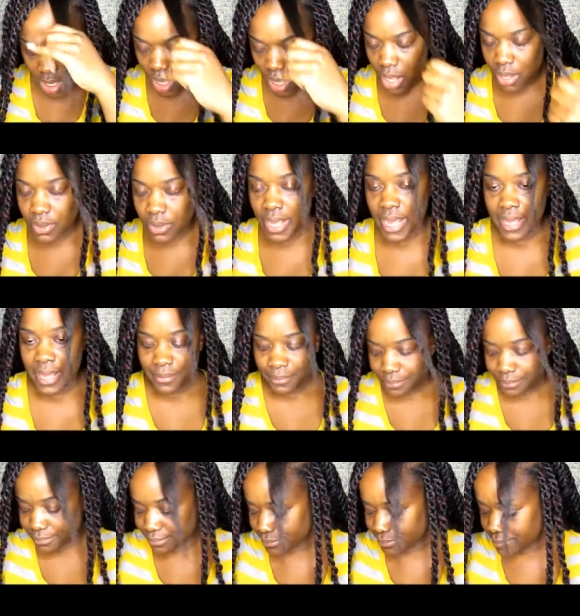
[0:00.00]
Okay,
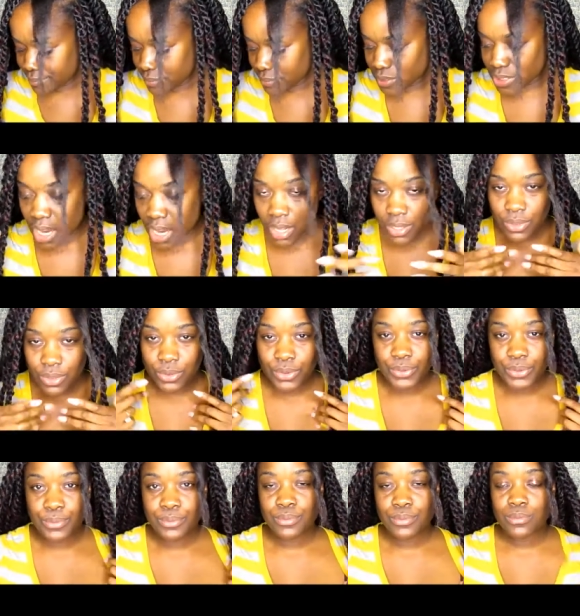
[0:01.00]
talk
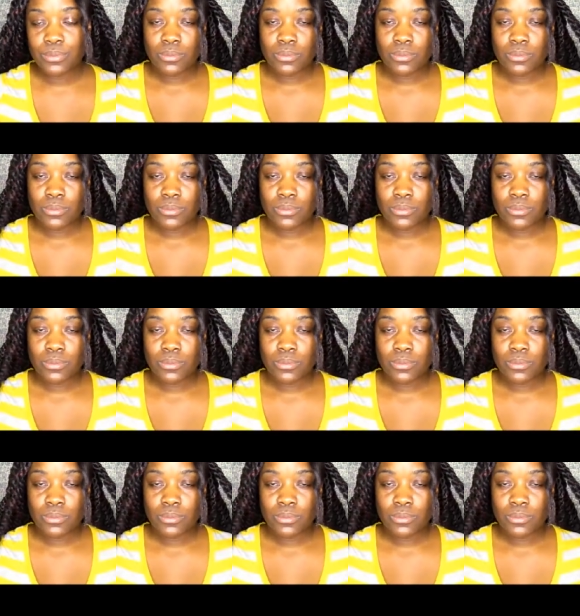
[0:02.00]
through.